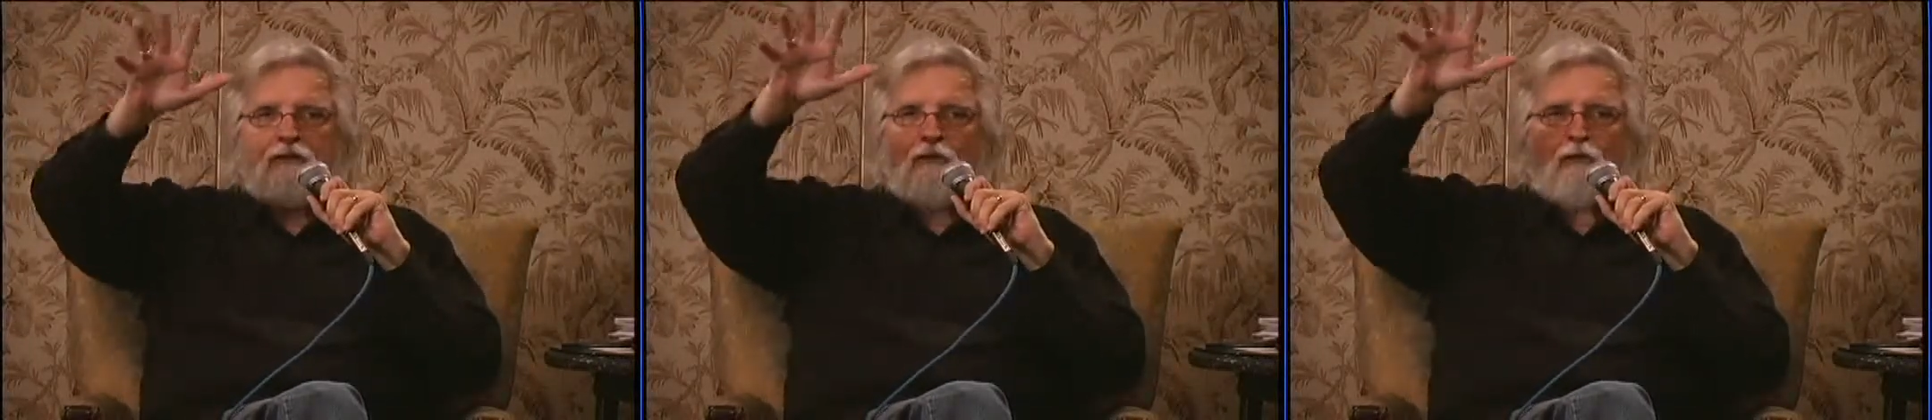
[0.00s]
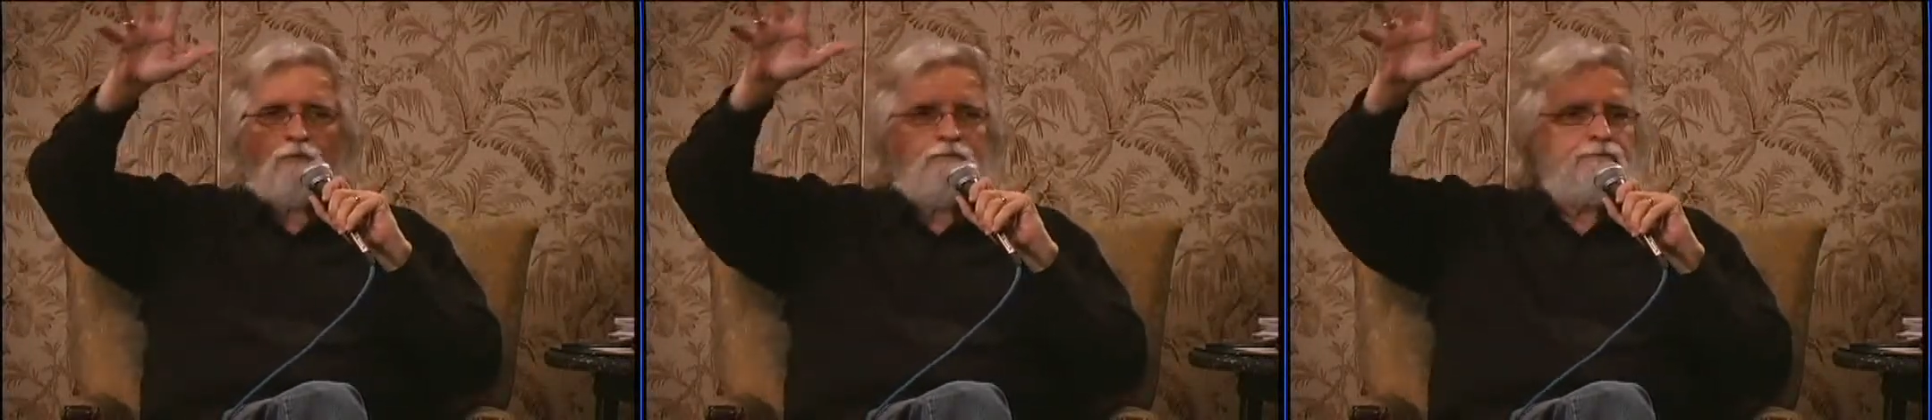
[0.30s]

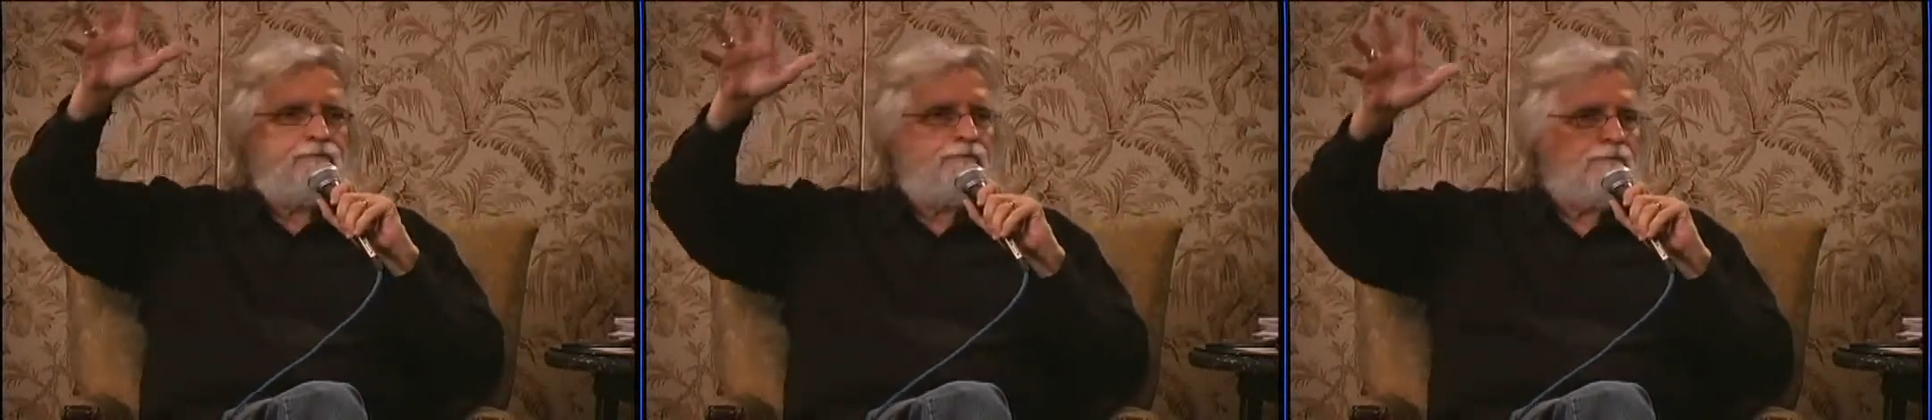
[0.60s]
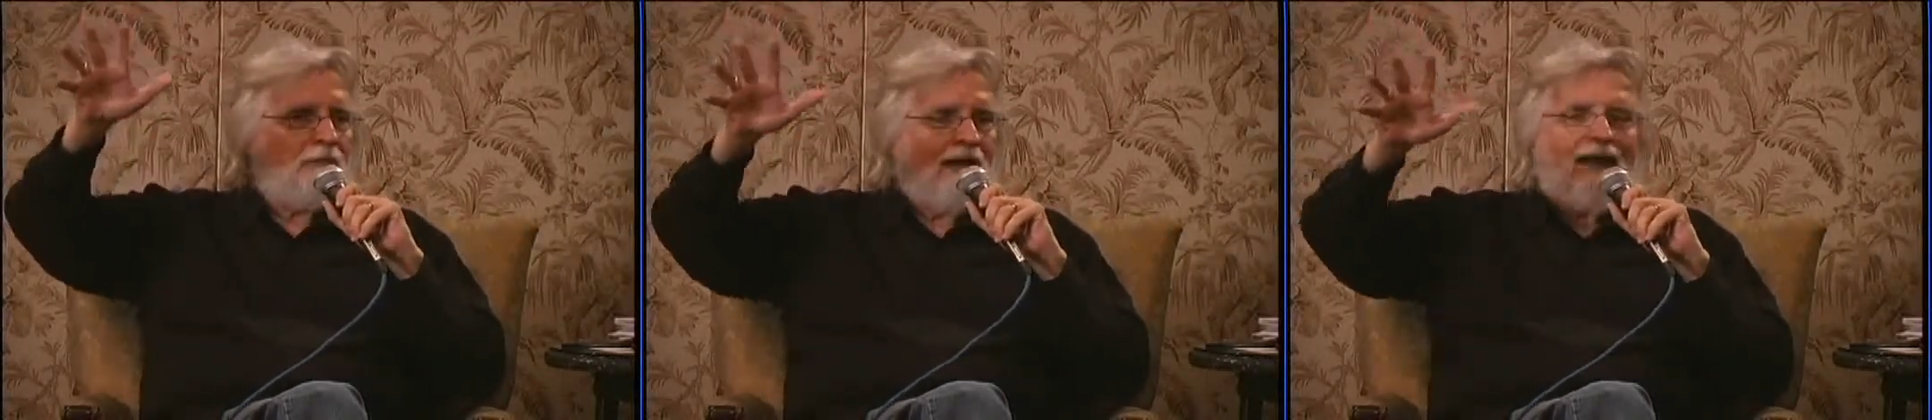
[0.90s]
or
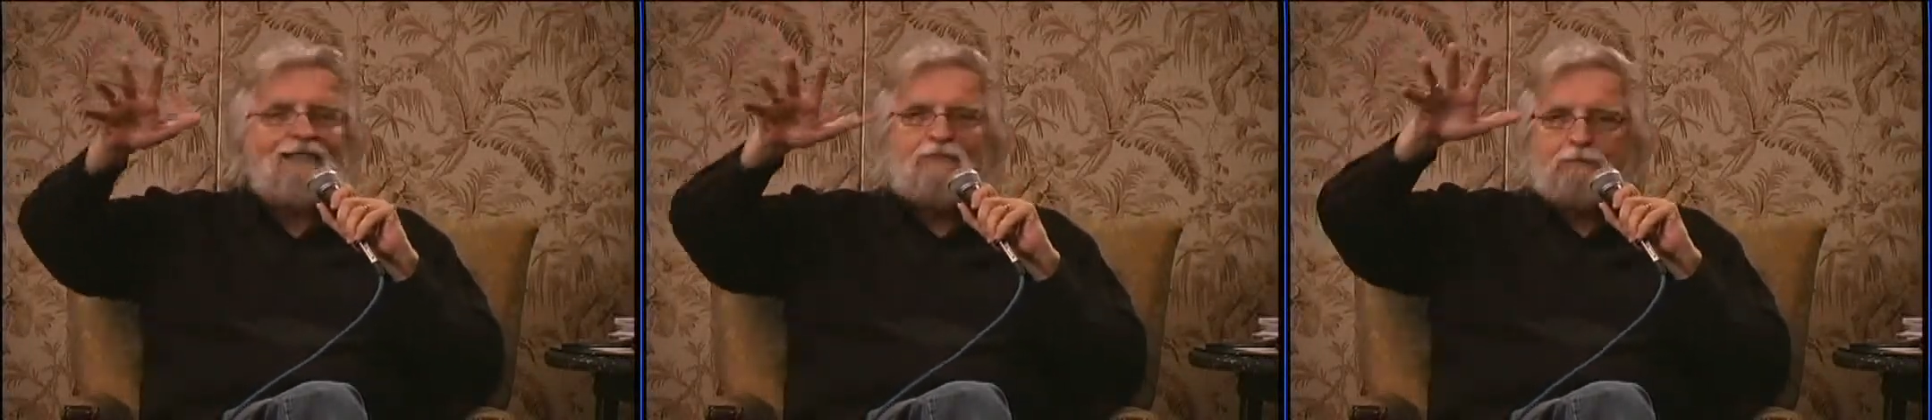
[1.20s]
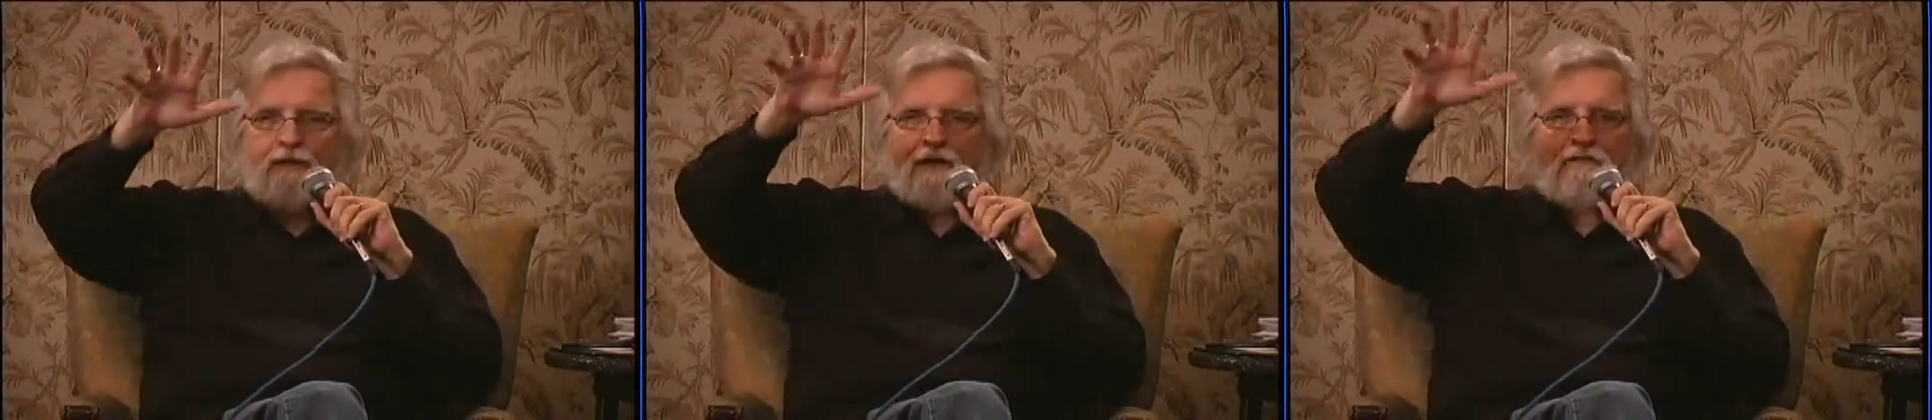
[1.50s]

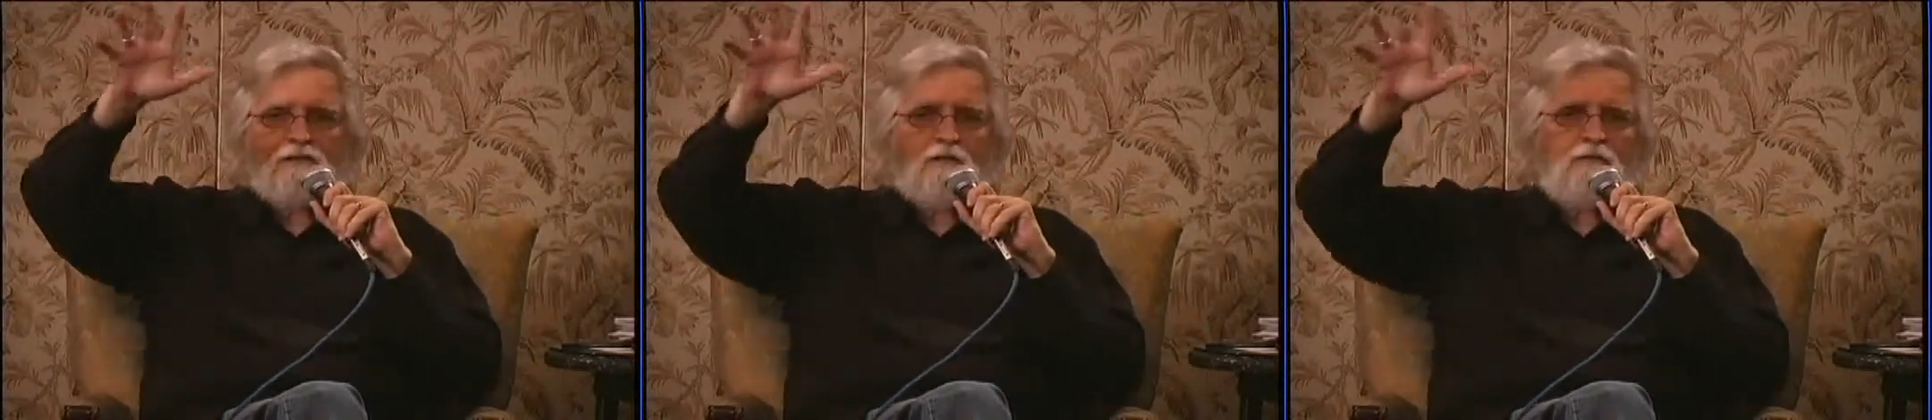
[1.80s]
aspects of